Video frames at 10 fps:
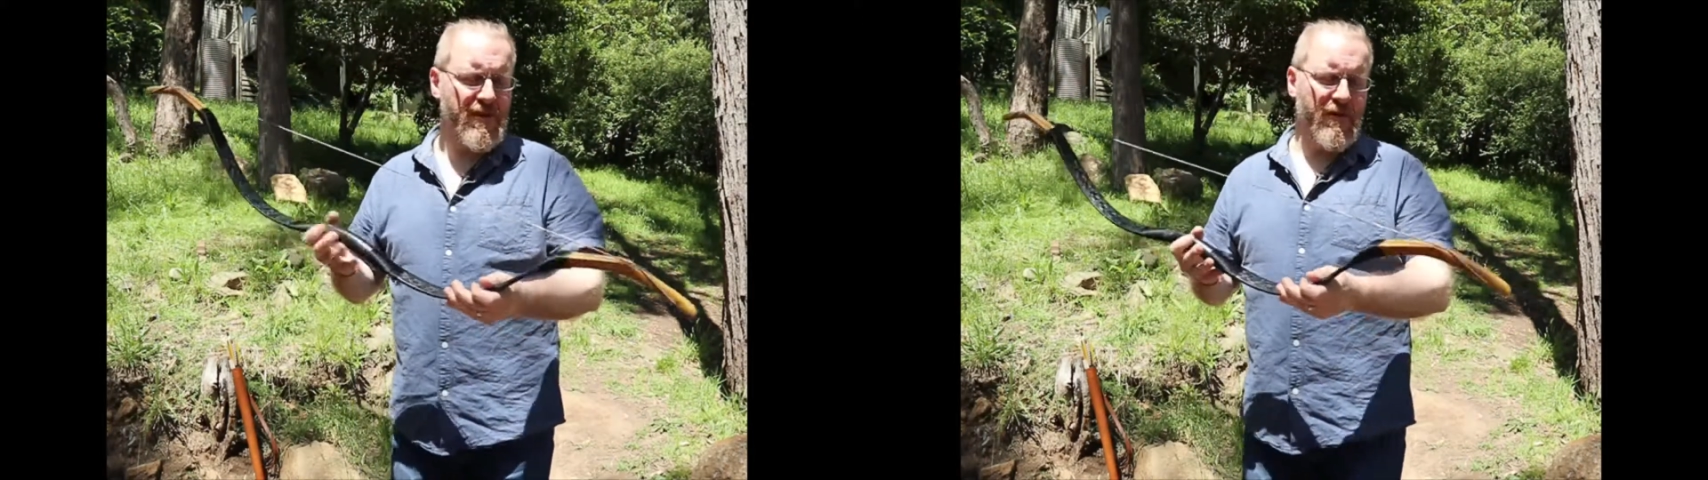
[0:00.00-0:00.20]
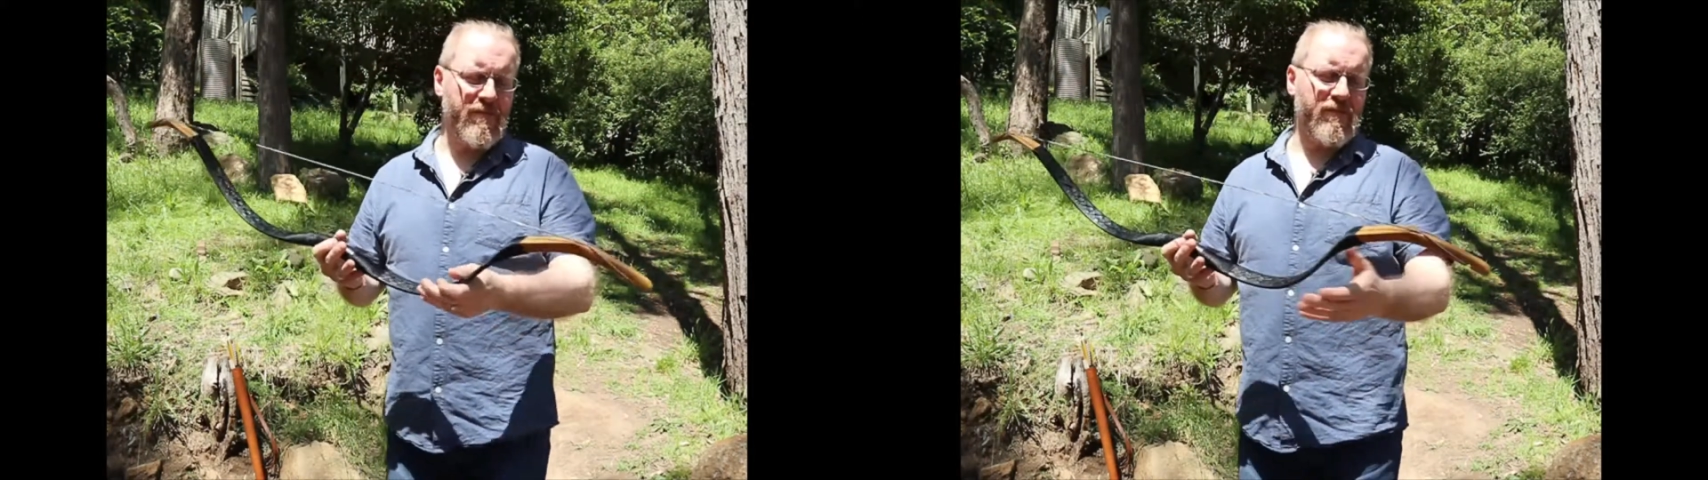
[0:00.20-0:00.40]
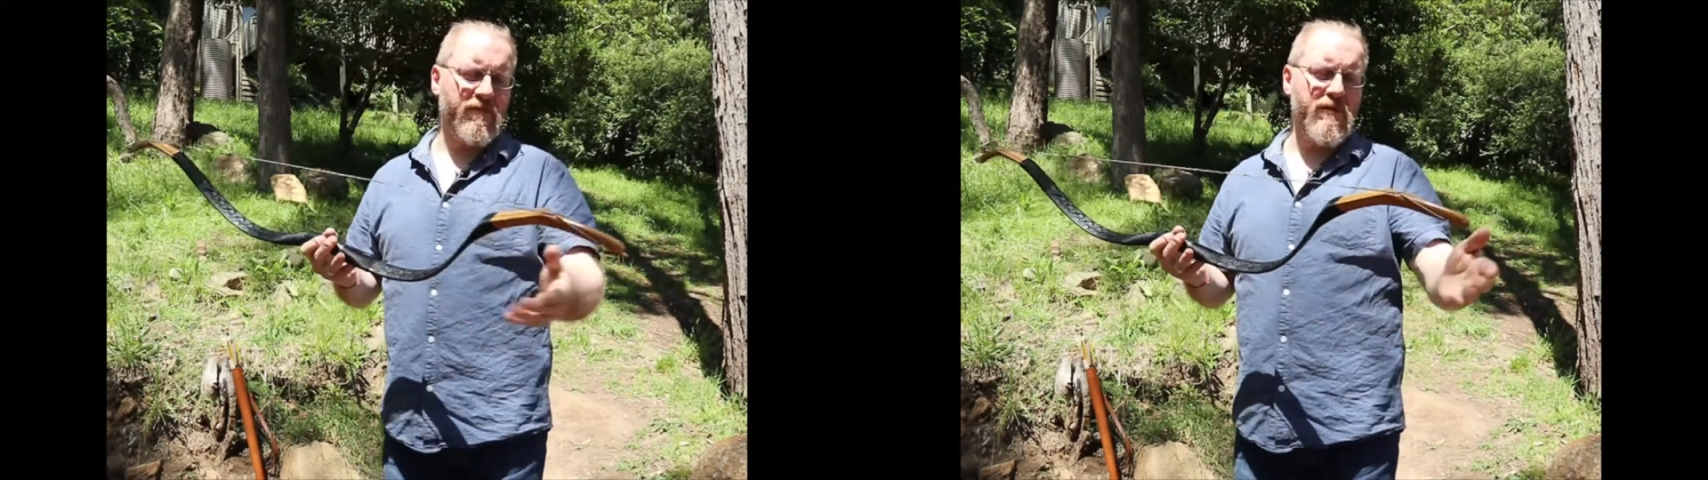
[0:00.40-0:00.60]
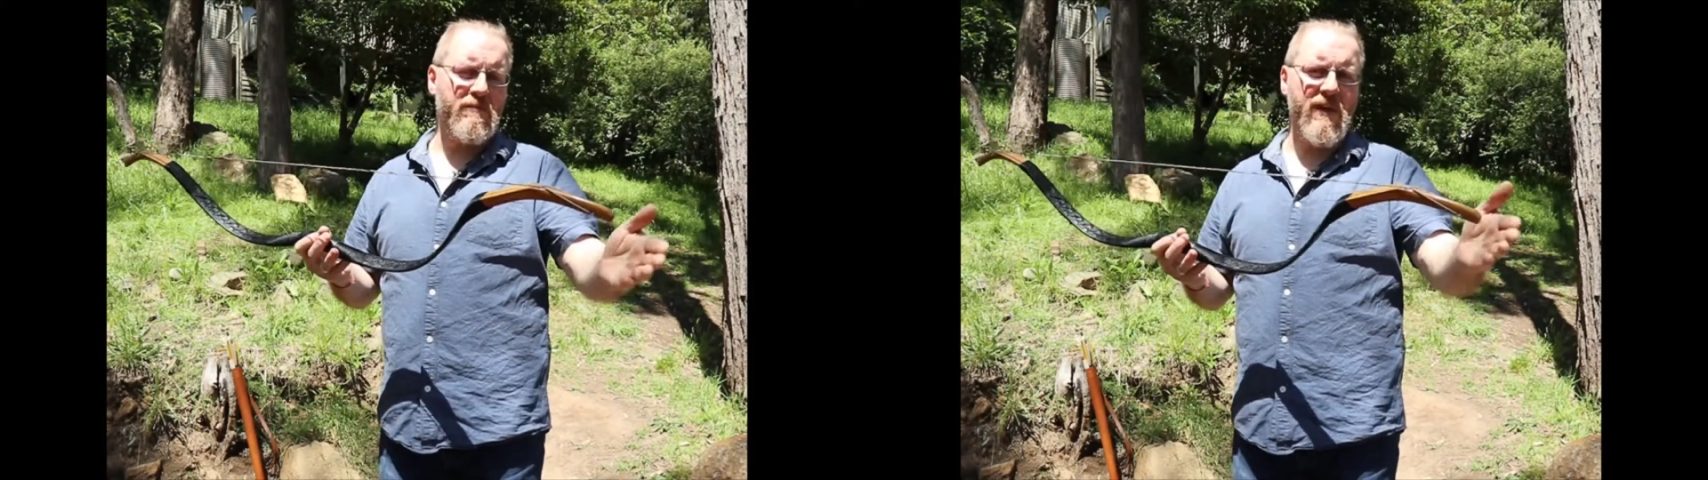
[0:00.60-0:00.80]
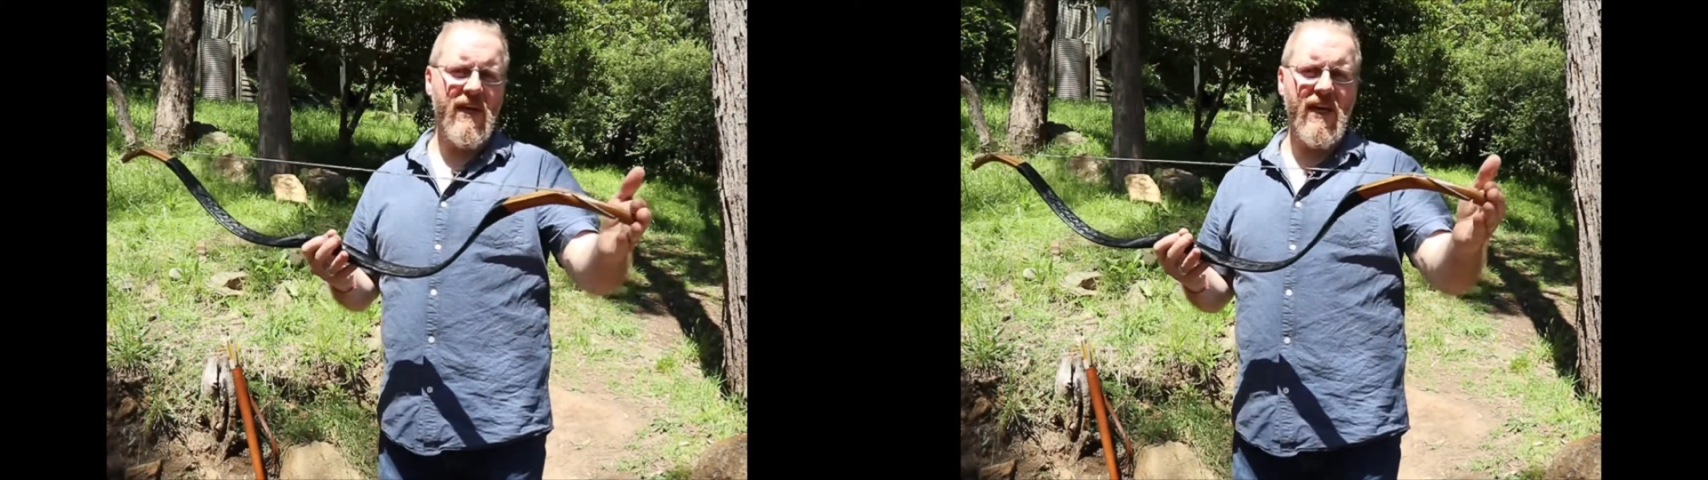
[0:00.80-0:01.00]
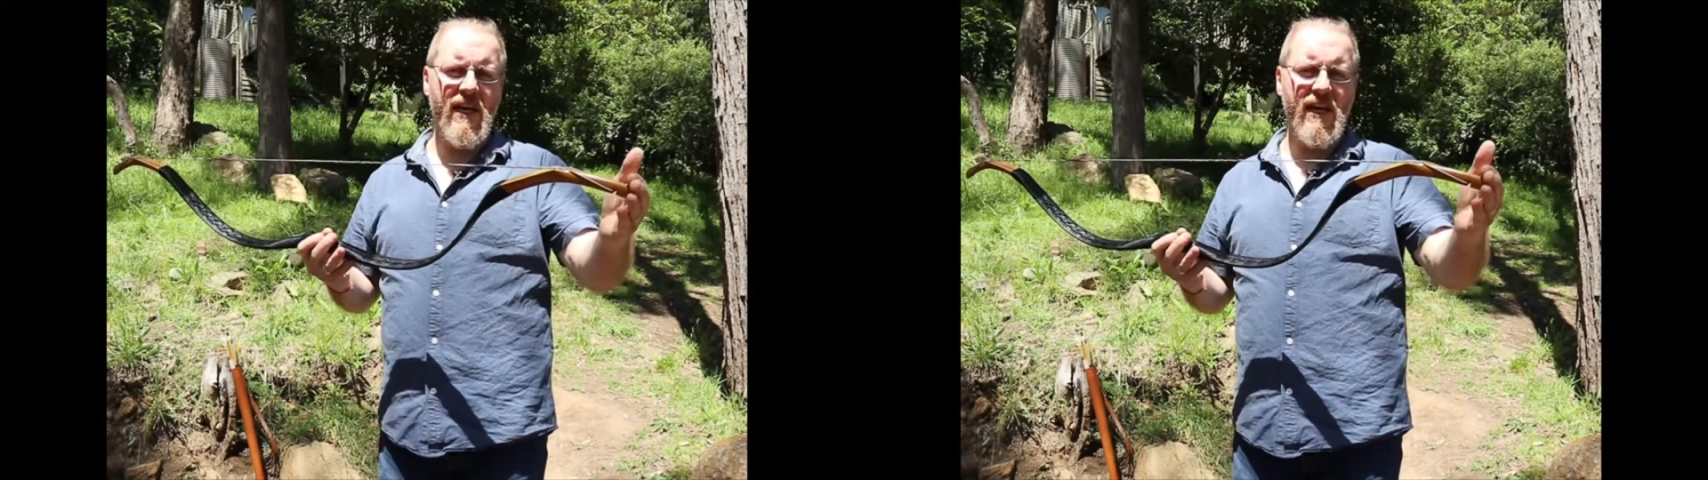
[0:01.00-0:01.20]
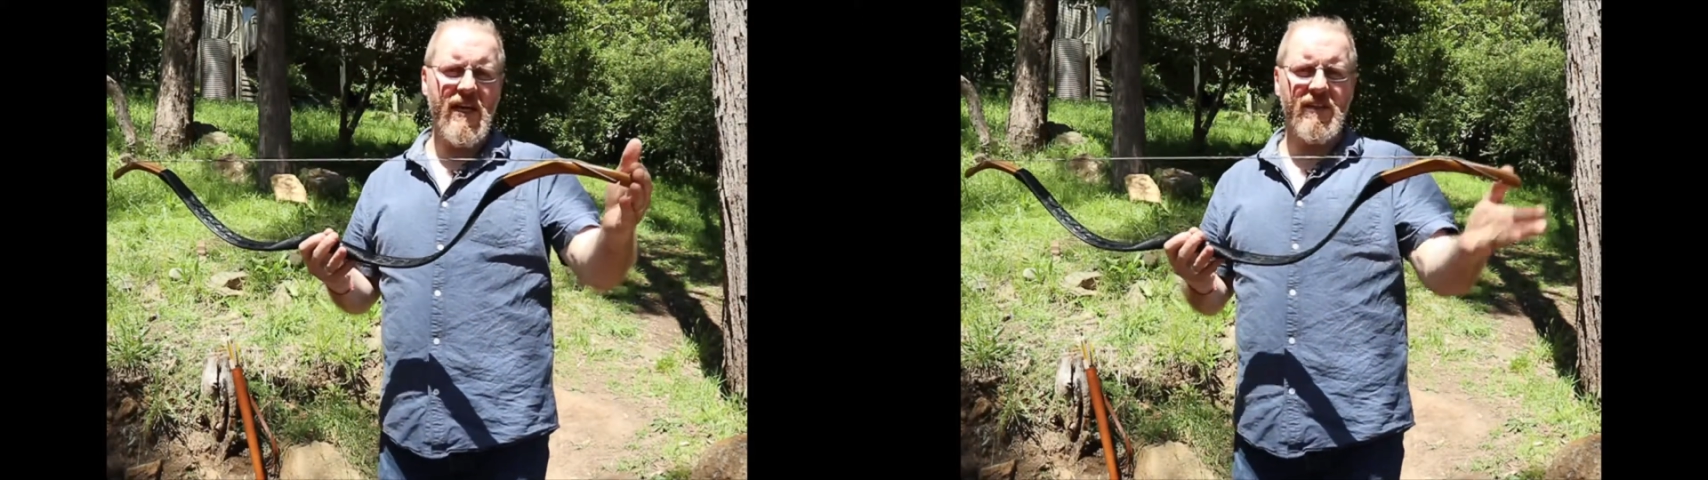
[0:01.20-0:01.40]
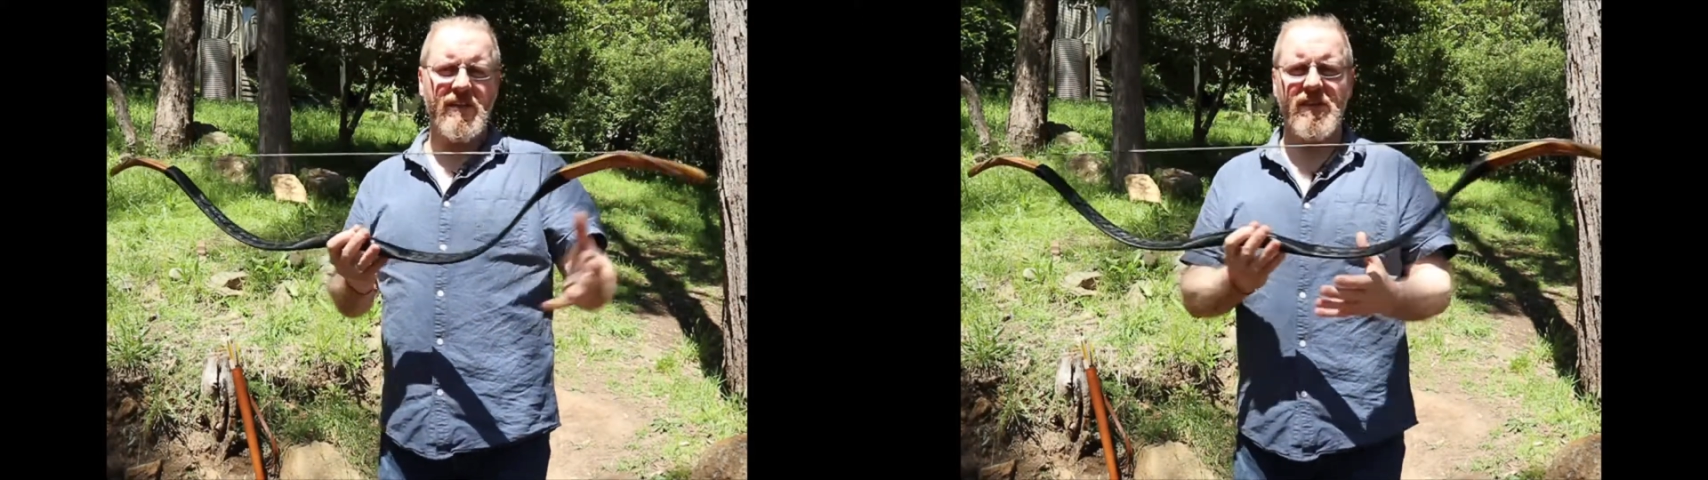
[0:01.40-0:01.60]
So from
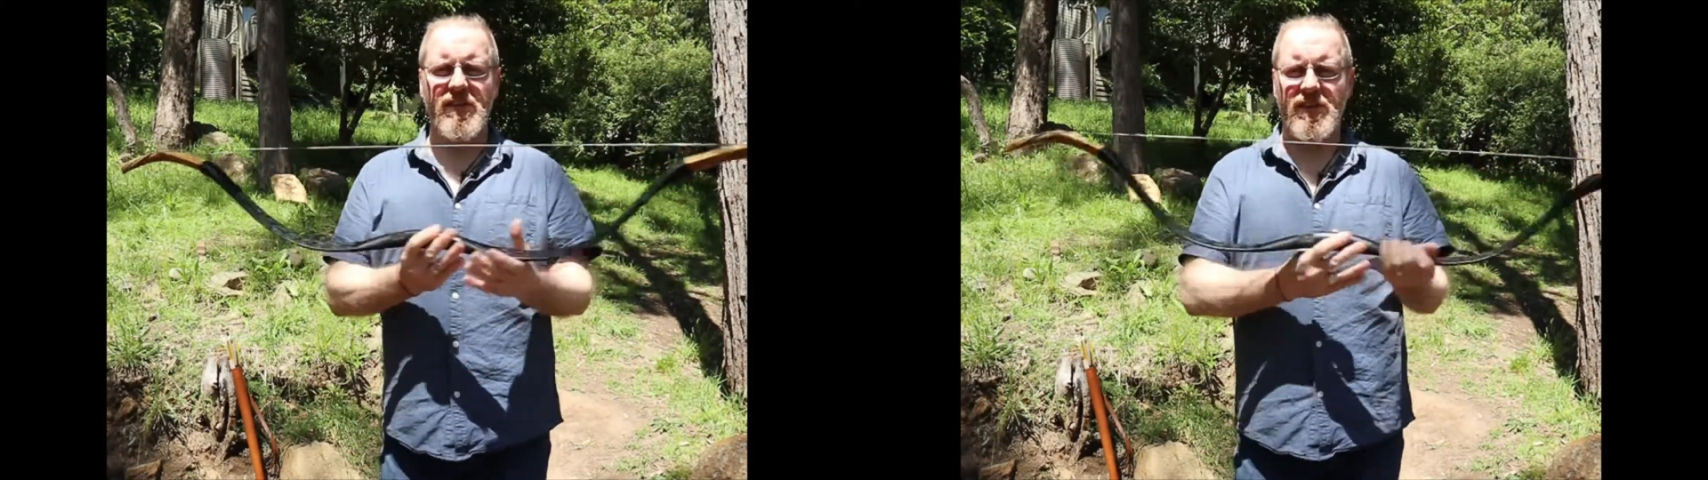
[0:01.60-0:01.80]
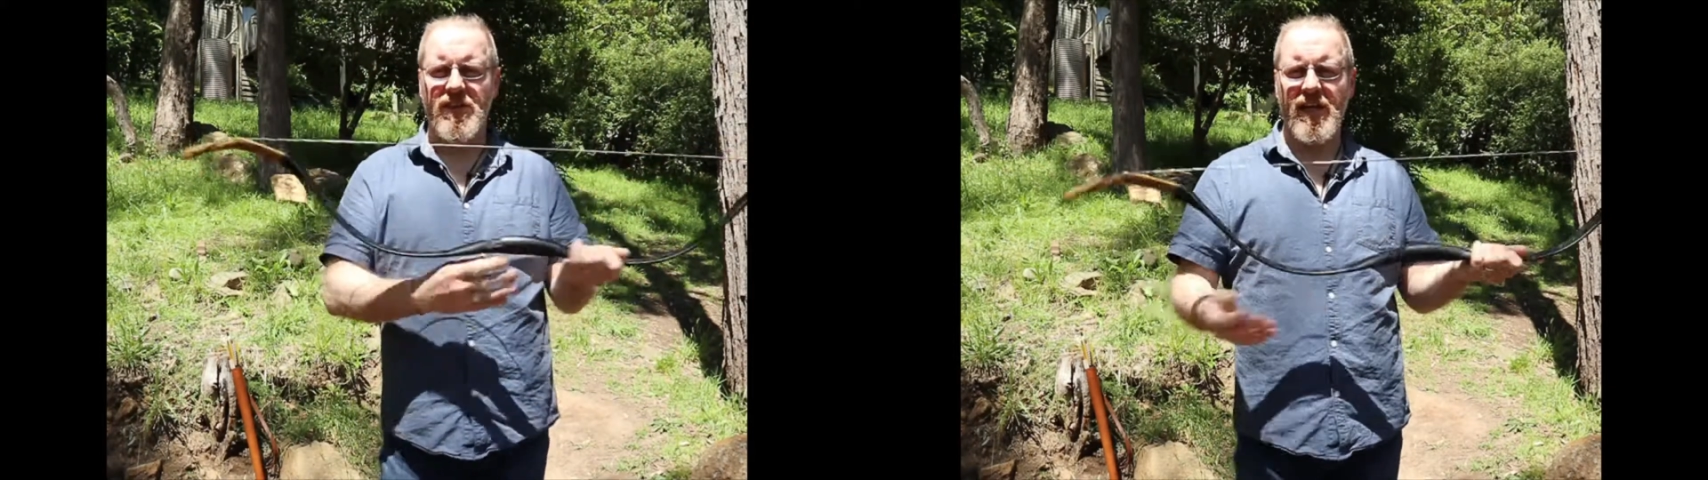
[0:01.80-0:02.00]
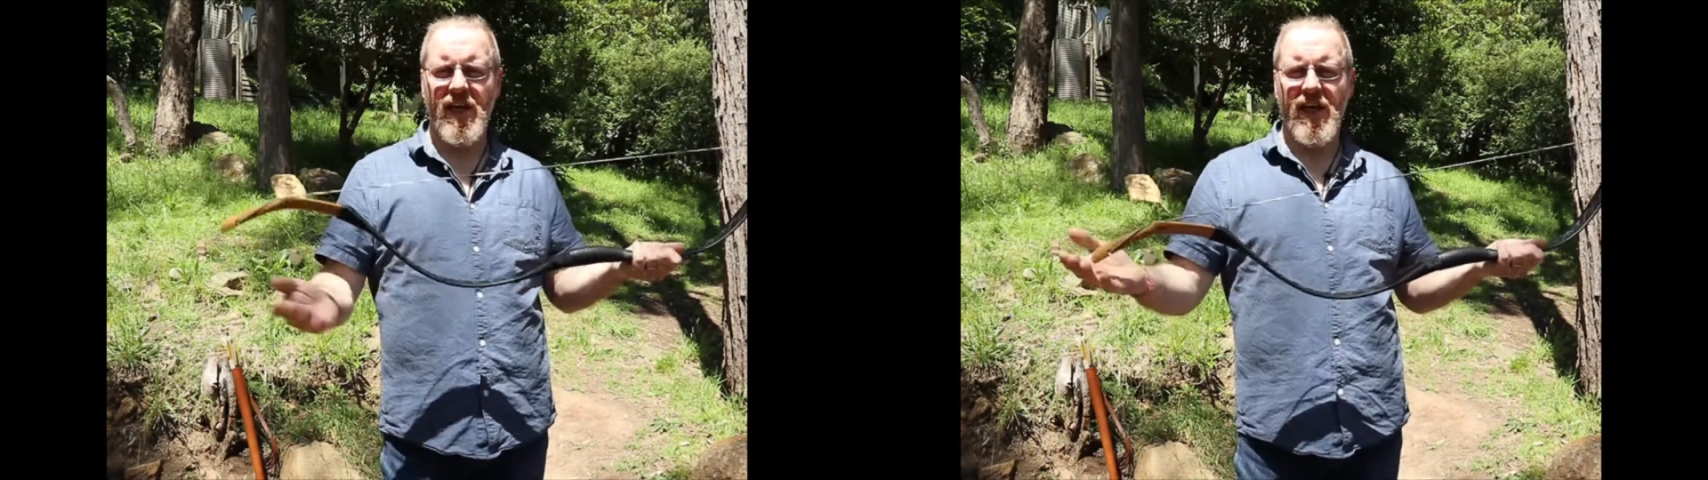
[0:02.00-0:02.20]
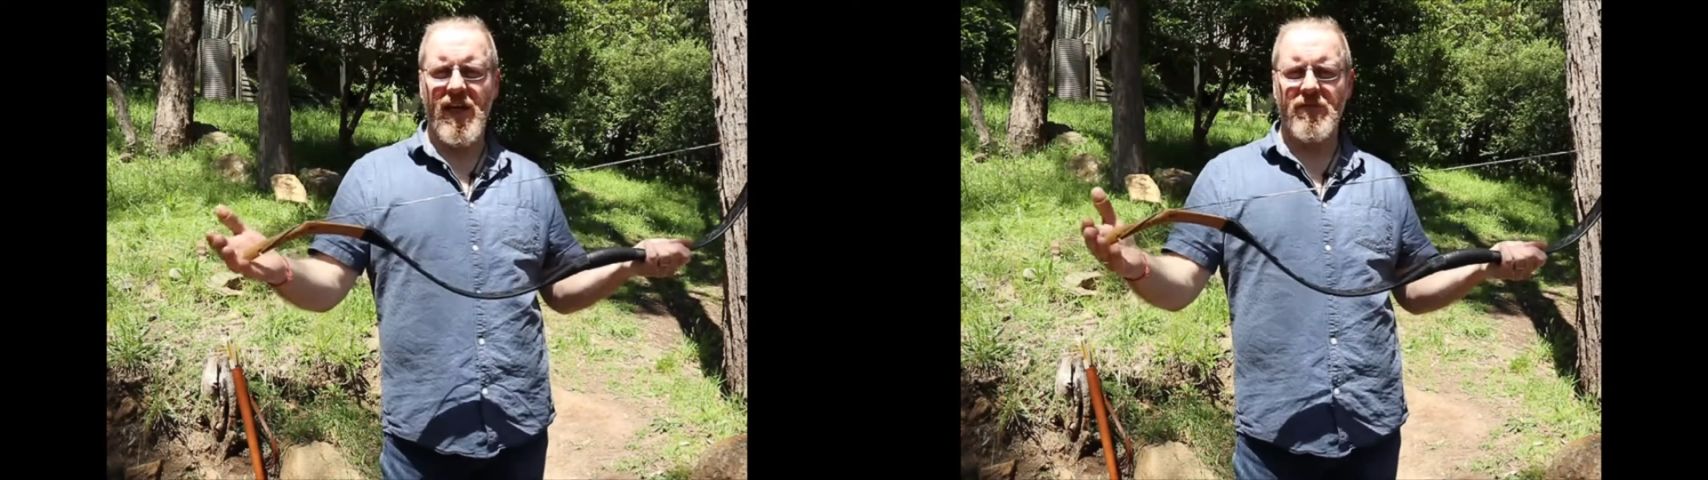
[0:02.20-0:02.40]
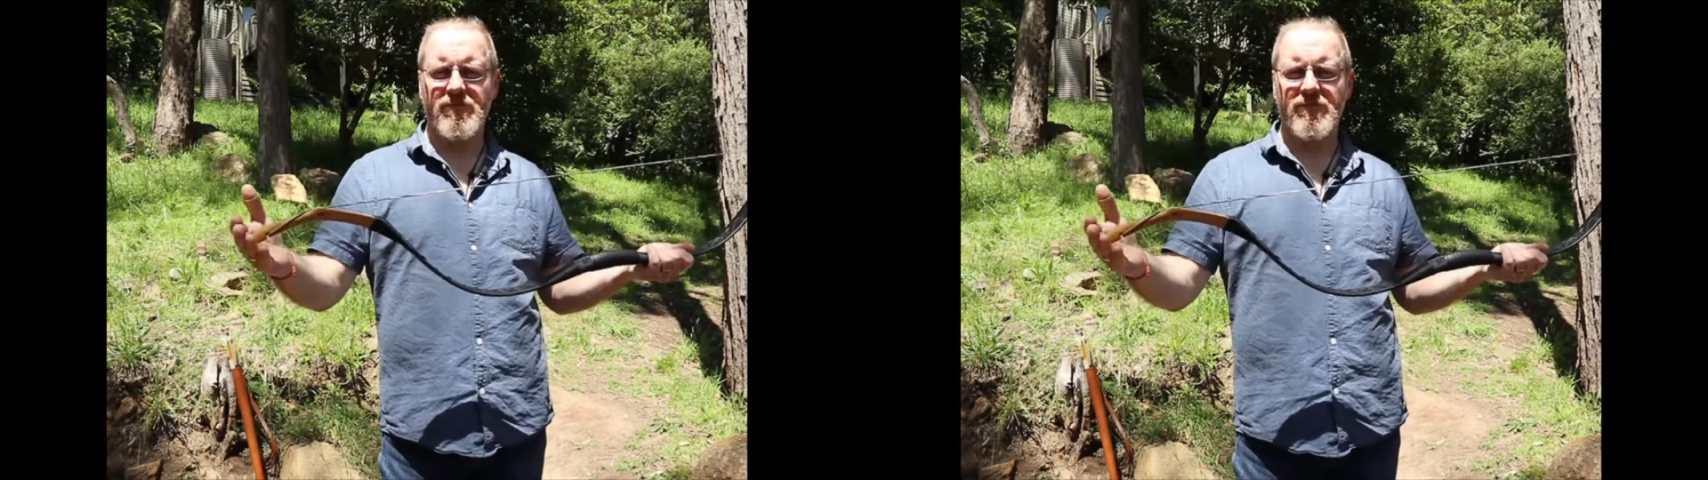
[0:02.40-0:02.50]
there to there